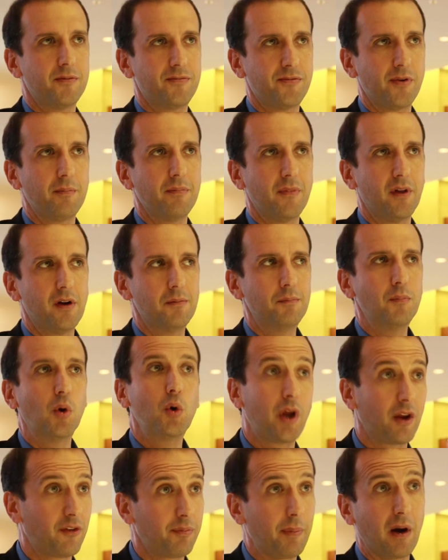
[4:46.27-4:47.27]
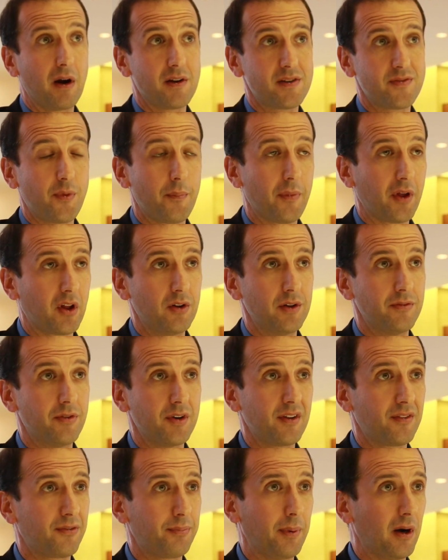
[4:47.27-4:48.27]
from the MOOC experience, from the Cleveland
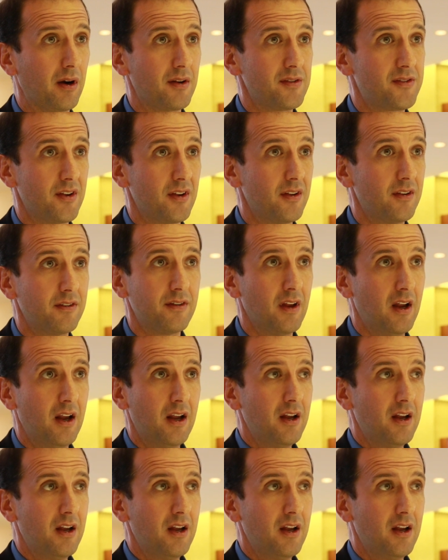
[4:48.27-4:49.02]
experience, is